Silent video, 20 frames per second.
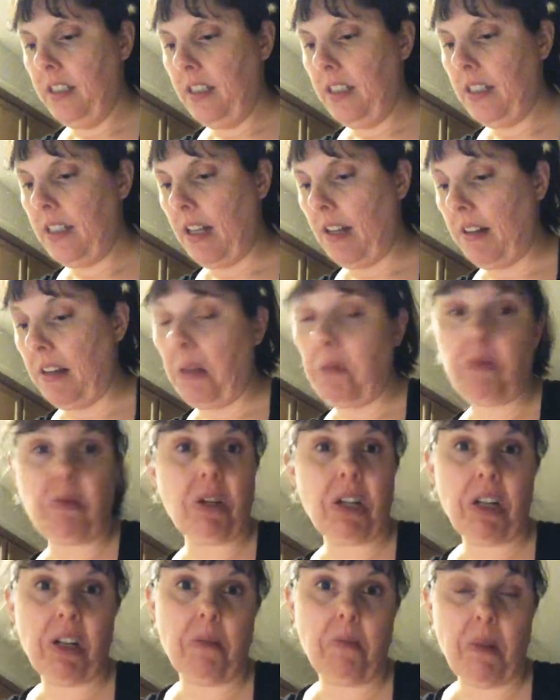sound like
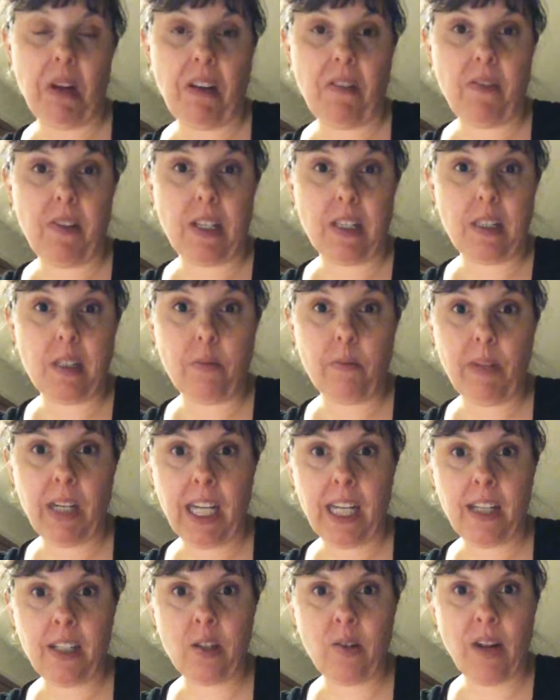pretty good benefits to
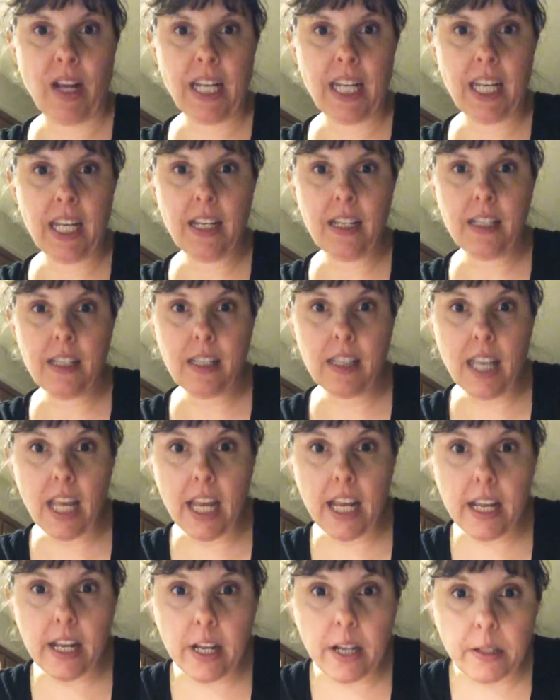me. So I guess
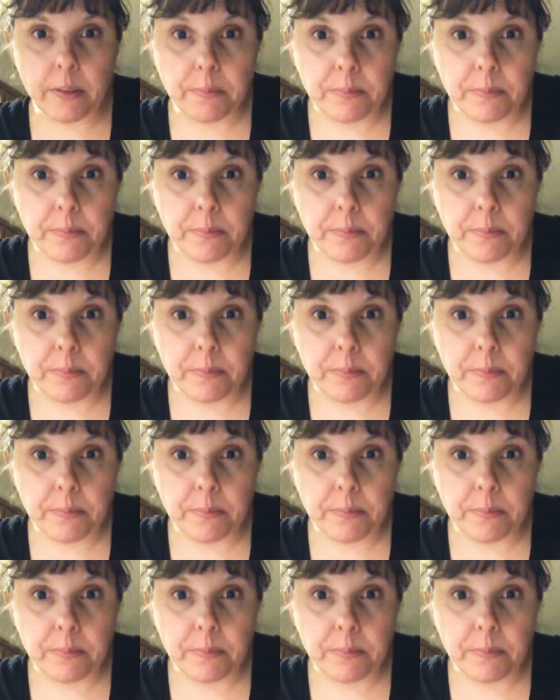they,